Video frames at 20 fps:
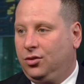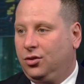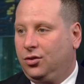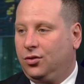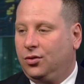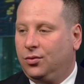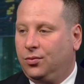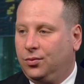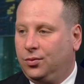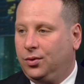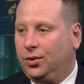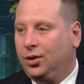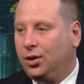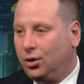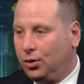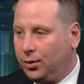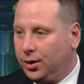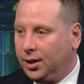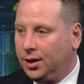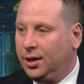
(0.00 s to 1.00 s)
just, you know,
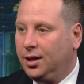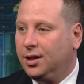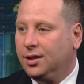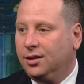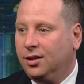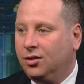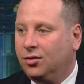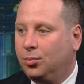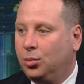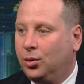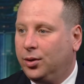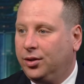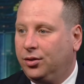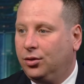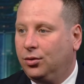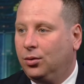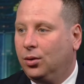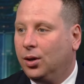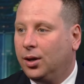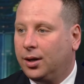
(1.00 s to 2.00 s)
quickly on this point
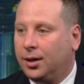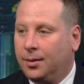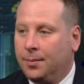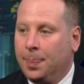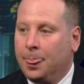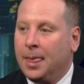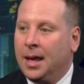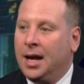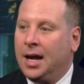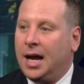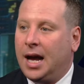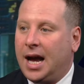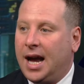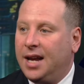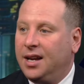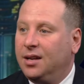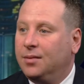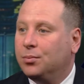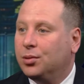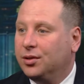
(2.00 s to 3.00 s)
too, look, I
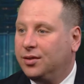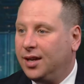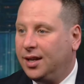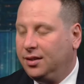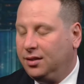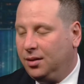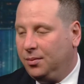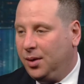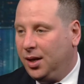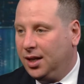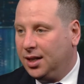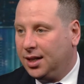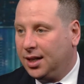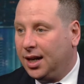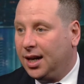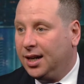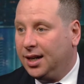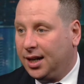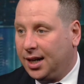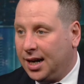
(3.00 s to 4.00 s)
didn't pretend to be an,
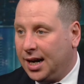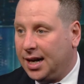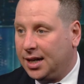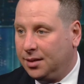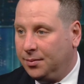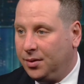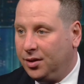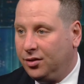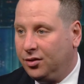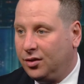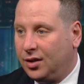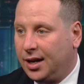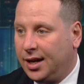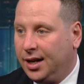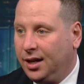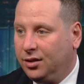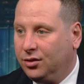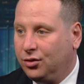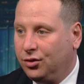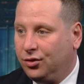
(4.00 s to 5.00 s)
an economist.
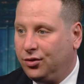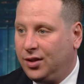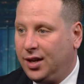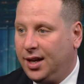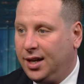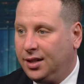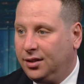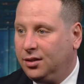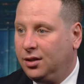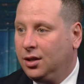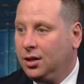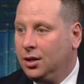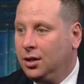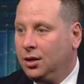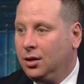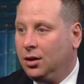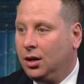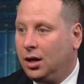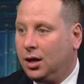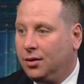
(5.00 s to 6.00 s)
I understand
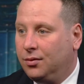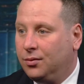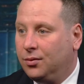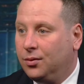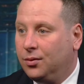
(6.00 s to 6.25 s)
uh,